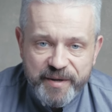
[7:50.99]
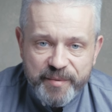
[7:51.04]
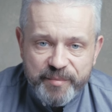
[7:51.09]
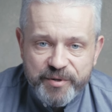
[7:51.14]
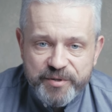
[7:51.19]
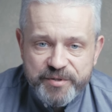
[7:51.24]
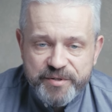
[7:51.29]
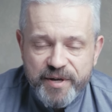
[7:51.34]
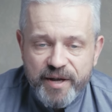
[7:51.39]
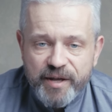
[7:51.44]

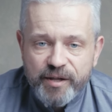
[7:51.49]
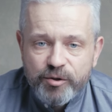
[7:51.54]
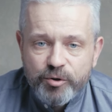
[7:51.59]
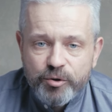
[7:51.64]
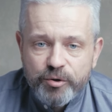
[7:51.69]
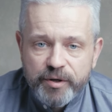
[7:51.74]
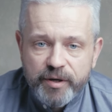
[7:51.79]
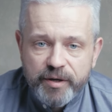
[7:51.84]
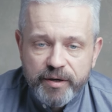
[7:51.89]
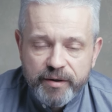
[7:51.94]
Because
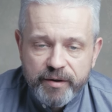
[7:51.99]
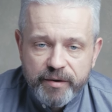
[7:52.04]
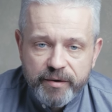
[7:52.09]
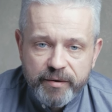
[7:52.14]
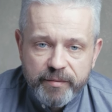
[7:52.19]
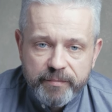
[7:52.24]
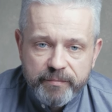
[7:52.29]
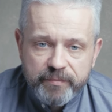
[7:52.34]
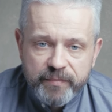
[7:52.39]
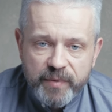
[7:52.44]
look,
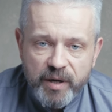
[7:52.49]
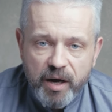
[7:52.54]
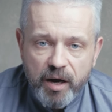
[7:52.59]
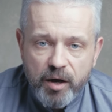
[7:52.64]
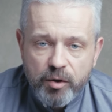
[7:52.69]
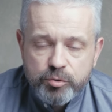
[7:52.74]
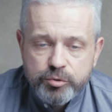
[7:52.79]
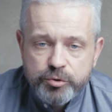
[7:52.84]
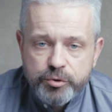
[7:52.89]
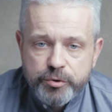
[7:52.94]

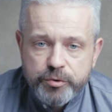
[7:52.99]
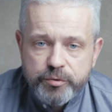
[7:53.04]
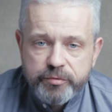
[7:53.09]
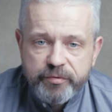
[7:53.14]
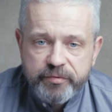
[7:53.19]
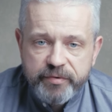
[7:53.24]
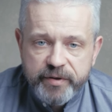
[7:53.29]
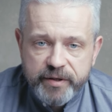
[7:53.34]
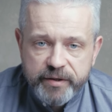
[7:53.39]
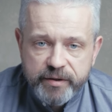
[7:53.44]
how do you
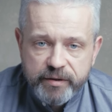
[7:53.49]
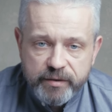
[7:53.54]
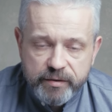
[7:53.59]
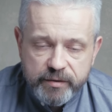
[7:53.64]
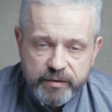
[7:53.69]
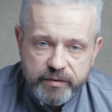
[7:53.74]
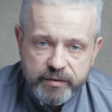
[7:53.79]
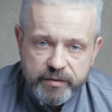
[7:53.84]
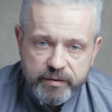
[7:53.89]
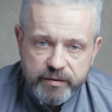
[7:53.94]

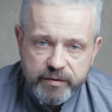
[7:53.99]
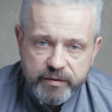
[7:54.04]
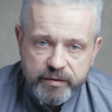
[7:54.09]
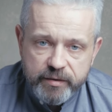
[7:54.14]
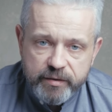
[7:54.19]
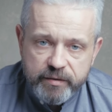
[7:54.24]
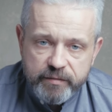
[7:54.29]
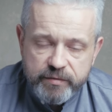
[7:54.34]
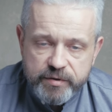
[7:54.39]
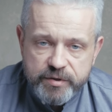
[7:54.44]
feel
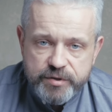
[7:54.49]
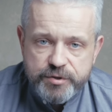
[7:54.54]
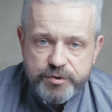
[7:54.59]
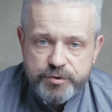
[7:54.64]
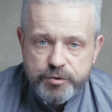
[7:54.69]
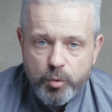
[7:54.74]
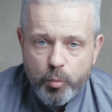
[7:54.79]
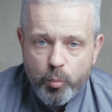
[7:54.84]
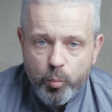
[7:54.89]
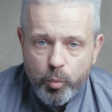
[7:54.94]
when
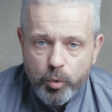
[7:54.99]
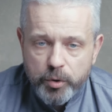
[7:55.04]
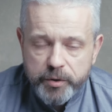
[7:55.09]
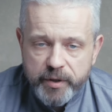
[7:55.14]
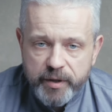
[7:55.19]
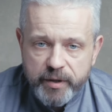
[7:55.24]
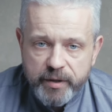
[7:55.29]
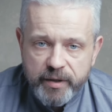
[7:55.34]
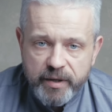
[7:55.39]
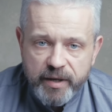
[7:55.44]

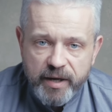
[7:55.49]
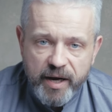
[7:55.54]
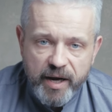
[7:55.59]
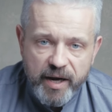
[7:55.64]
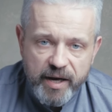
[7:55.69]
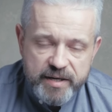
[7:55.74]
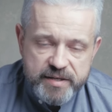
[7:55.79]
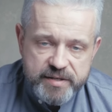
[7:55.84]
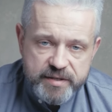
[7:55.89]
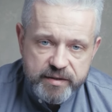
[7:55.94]
someone
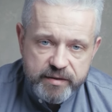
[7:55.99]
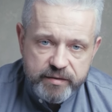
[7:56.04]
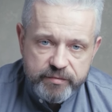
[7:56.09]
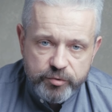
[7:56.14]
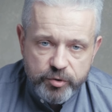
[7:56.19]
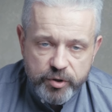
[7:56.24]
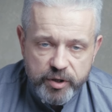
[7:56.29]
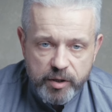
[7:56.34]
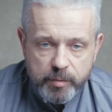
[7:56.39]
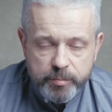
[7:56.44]
asking
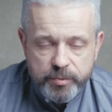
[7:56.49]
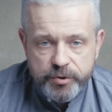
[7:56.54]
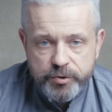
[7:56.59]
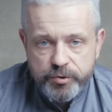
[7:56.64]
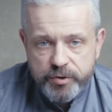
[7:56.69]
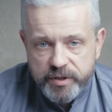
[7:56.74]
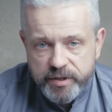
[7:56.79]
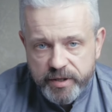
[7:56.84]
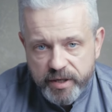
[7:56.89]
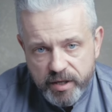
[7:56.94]
for help and you
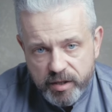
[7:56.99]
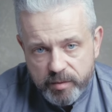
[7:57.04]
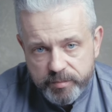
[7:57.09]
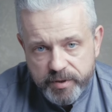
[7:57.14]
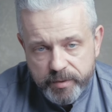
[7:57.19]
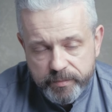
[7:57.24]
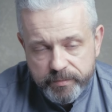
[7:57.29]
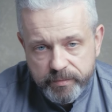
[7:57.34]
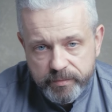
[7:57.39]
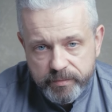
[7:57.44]
can help
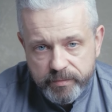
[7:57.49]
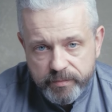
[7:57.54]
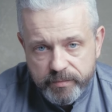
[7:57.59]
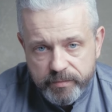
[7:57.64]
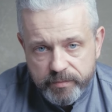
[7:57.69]
them?